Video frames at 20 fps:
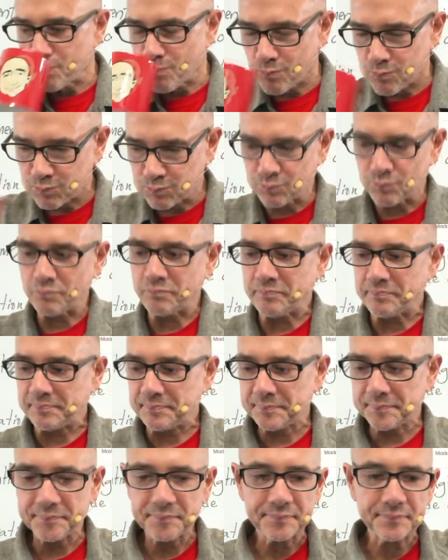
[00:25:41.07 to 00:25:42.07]
Mm.
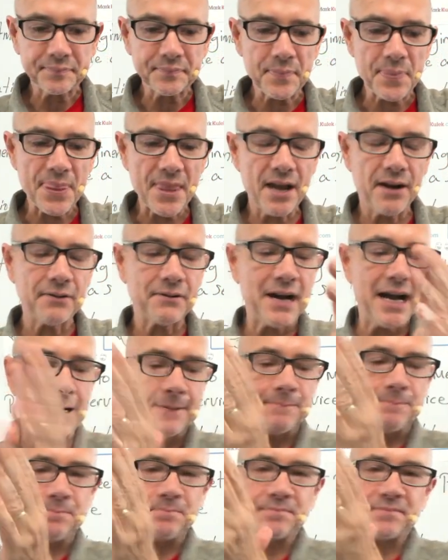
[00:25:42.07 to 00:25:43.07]
All right.
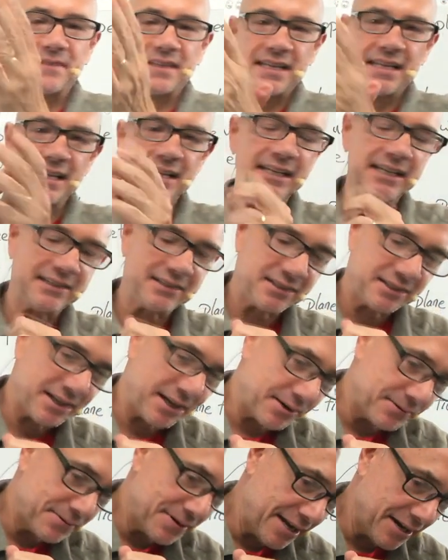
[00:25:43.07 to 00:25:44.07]
Kiddos.
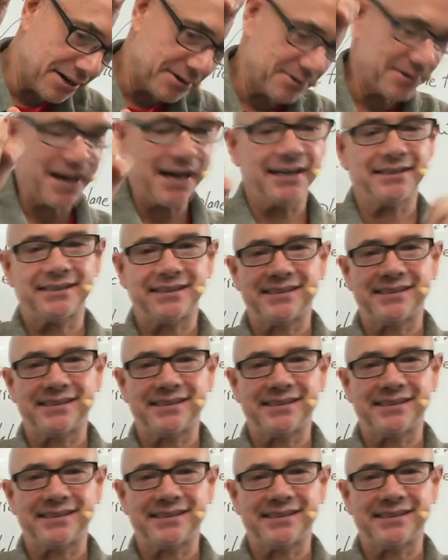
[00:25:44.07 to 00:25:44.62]
All right. All right.